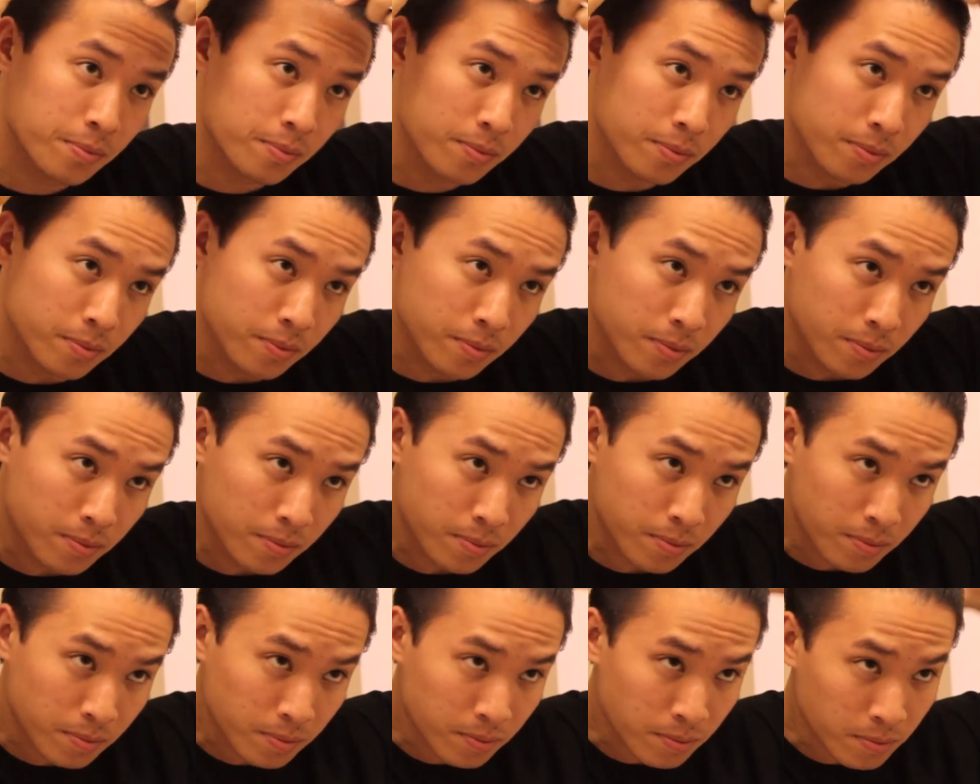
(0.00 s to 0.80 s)

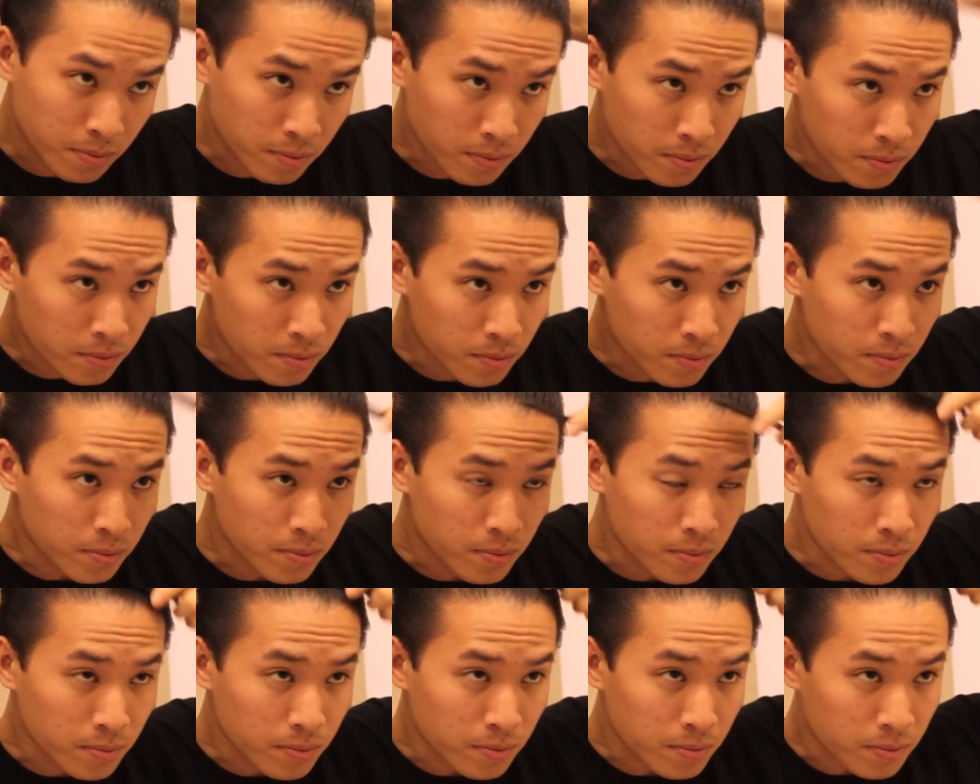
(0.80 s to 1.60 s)

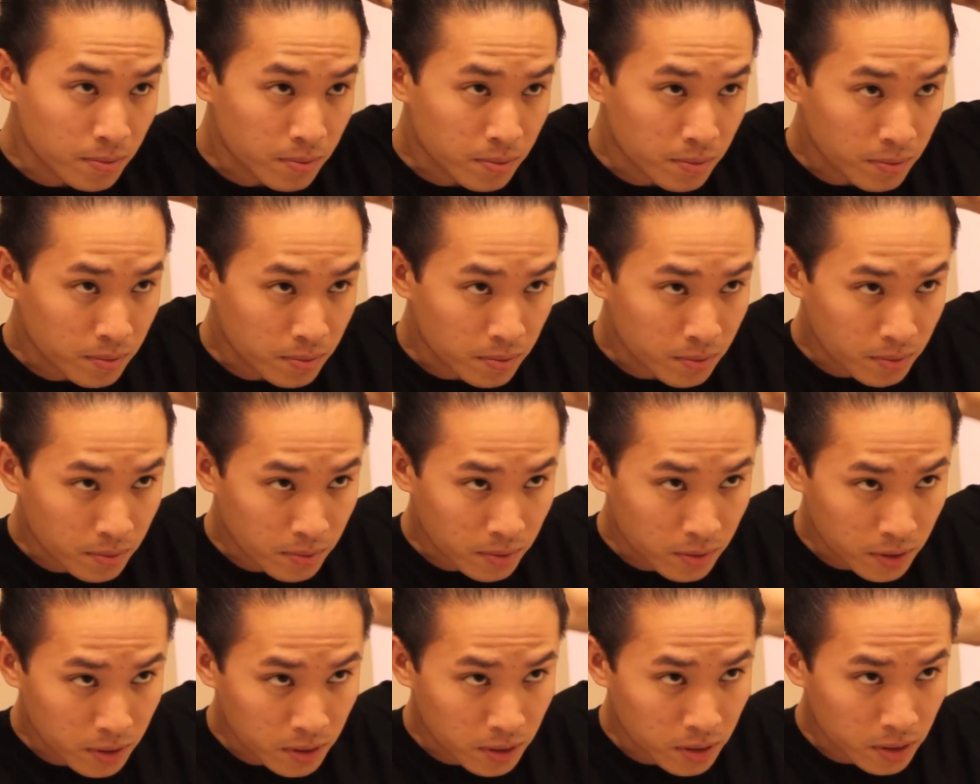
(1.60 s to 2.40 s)

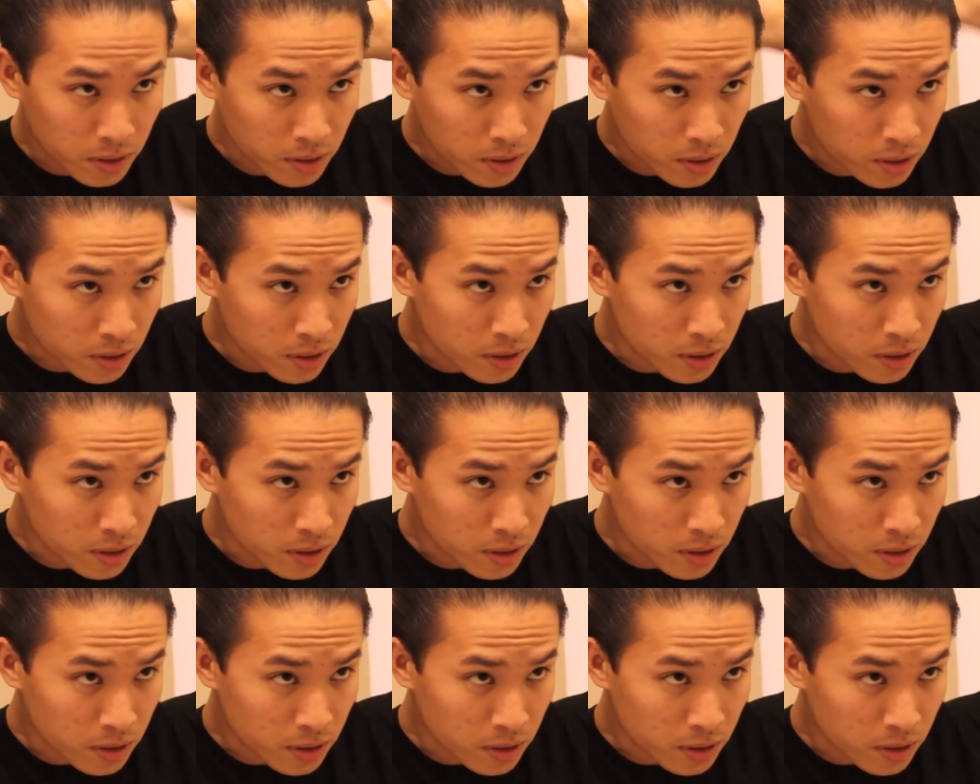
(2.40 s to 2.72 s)
(silence)